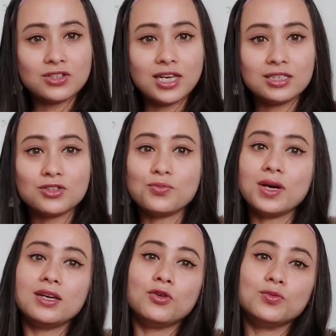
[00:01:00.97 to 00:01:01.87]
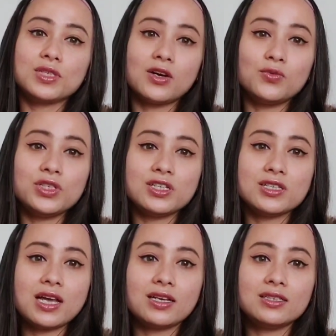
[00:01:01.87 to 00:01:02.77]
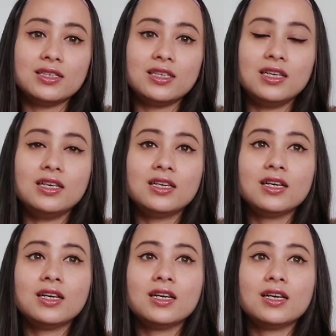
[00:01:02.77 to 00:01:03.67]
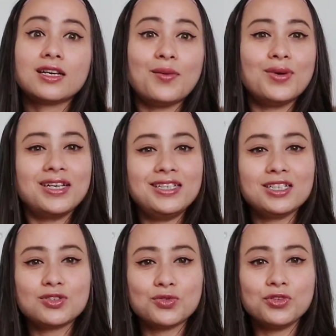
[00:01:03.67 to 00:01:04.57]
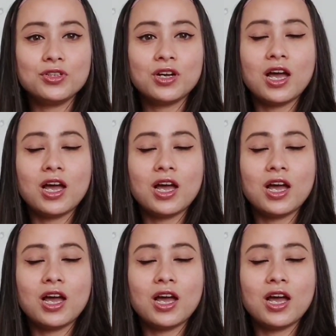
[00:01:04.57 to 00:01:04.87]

to get to my hometown, which is Naga City, Camarines Sur.